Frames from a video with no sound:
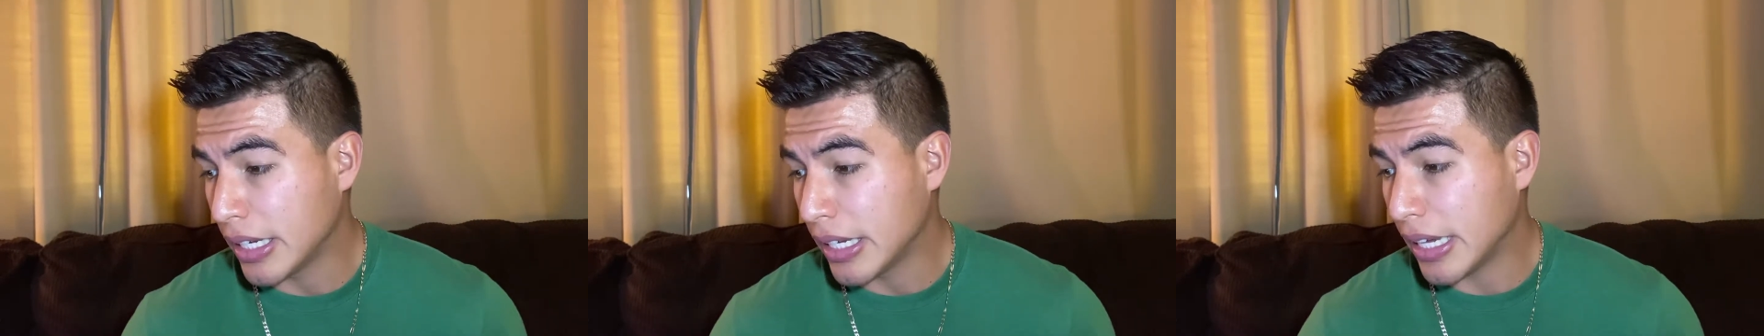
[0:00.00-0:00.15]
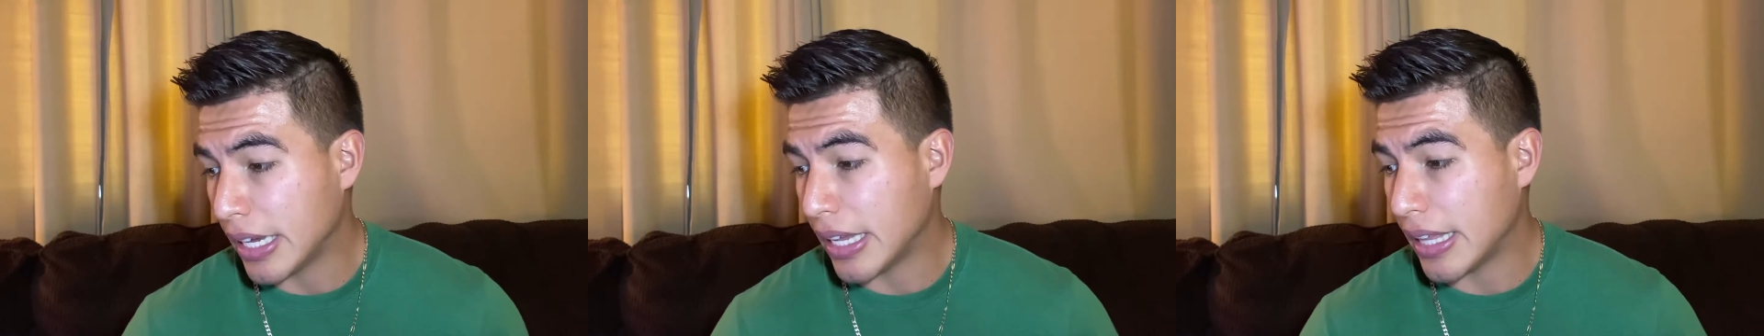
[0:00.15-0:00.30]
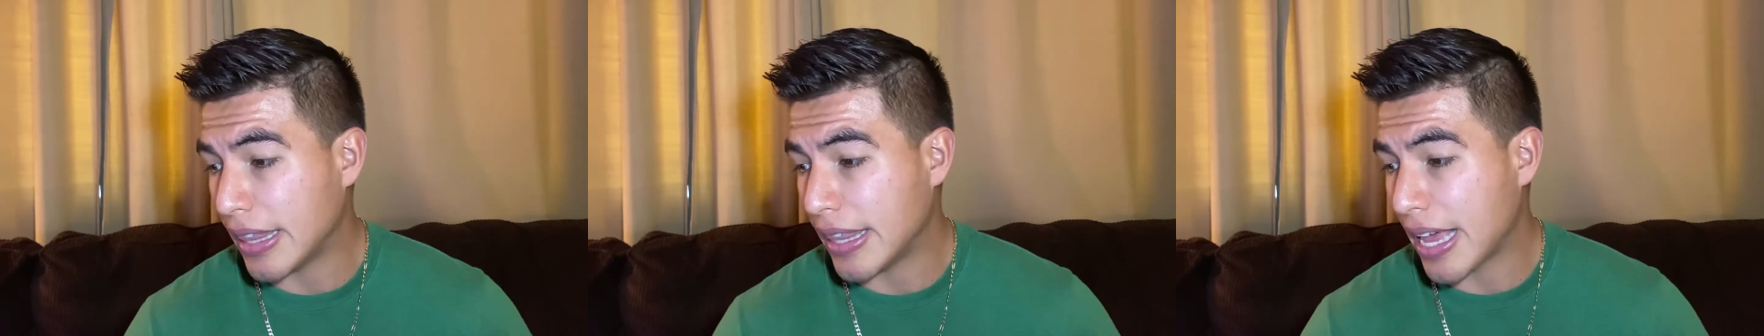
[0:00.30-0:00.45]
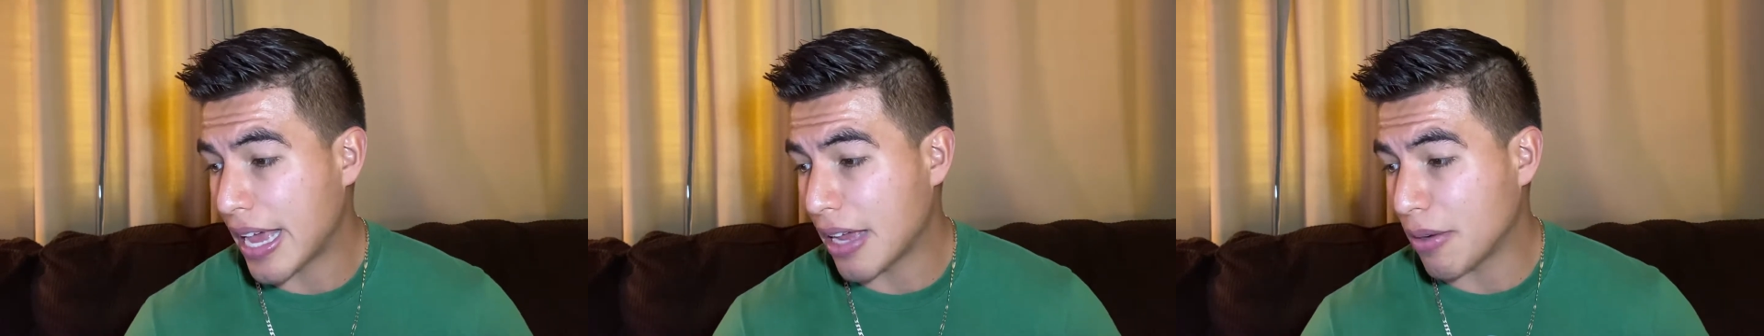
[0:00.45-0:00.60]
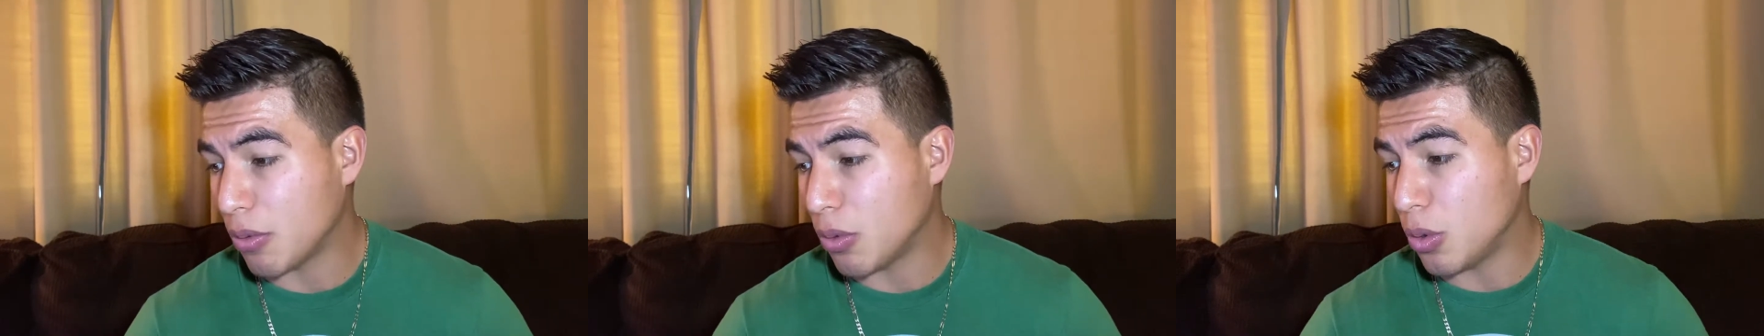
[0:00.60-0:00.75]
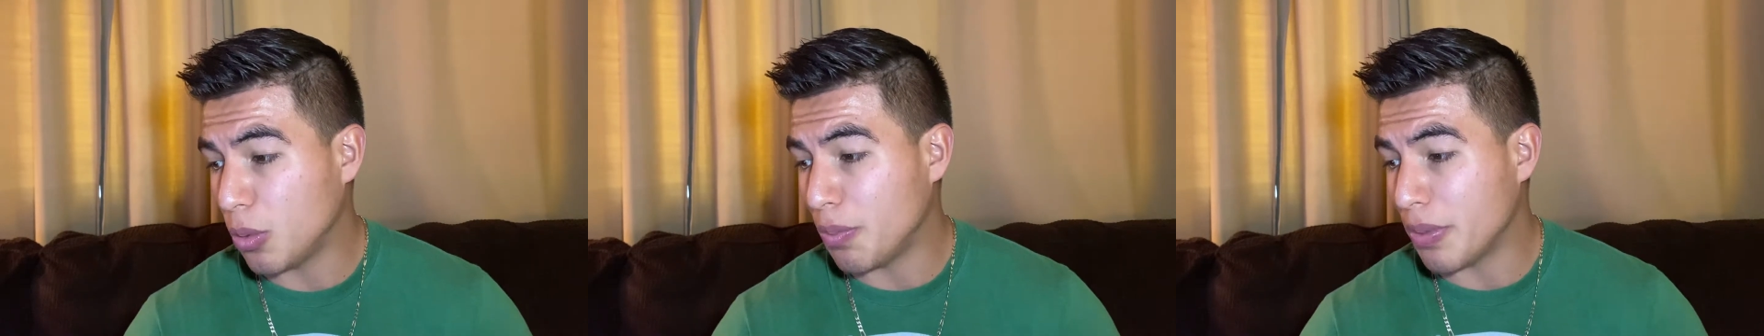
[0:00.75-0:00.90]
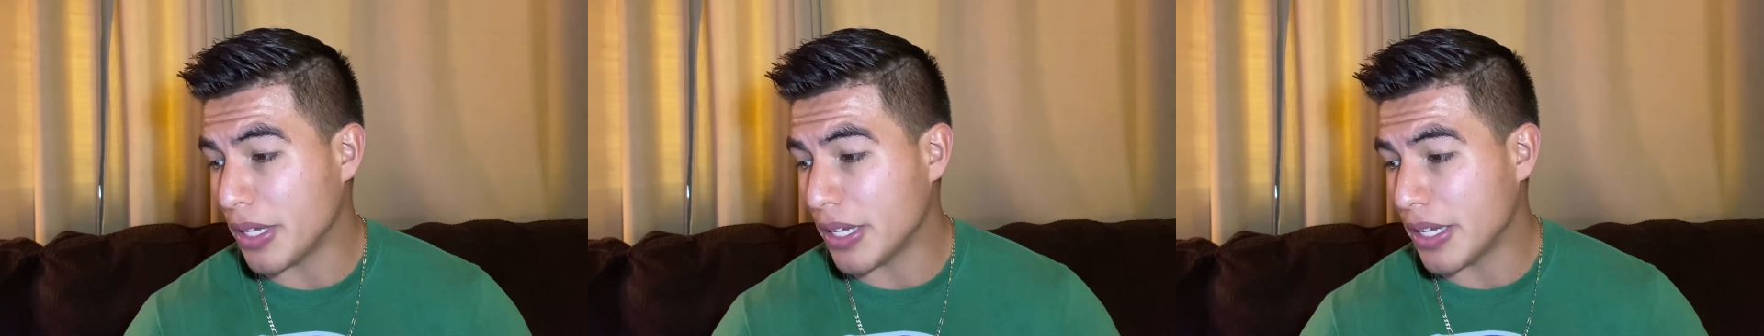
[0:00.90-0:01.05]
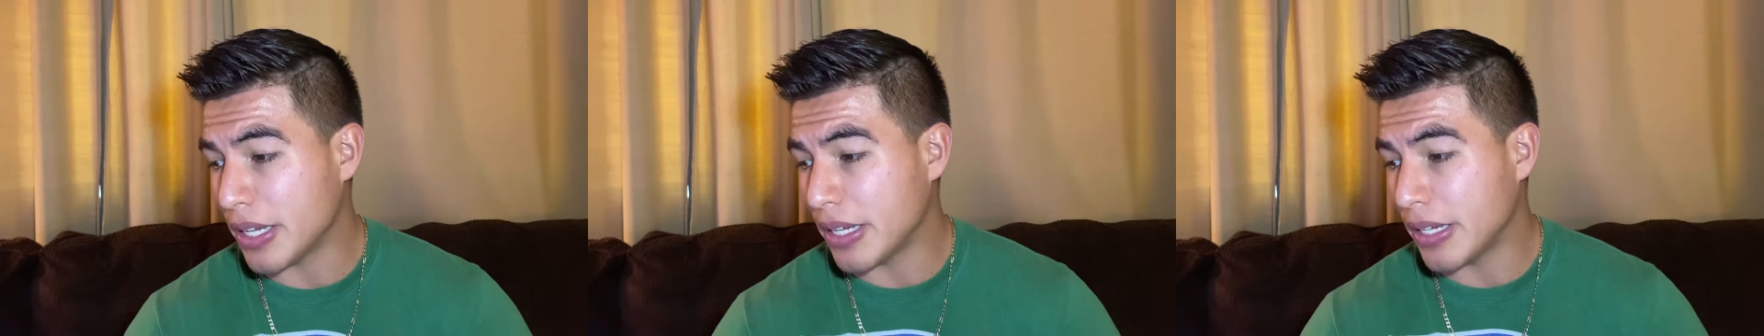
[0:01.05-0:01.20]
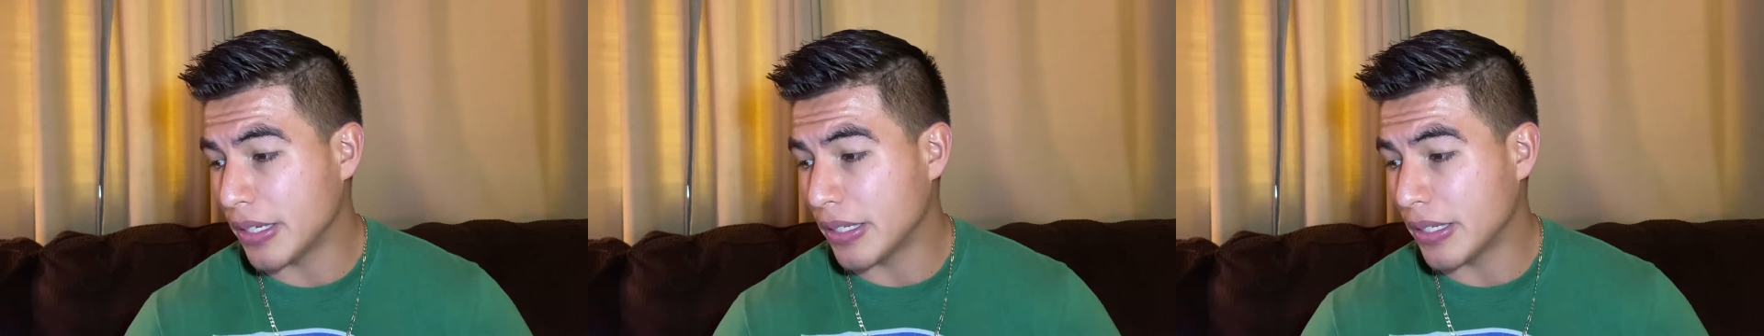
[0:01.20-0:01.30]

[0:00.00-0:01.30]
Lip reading: and that will be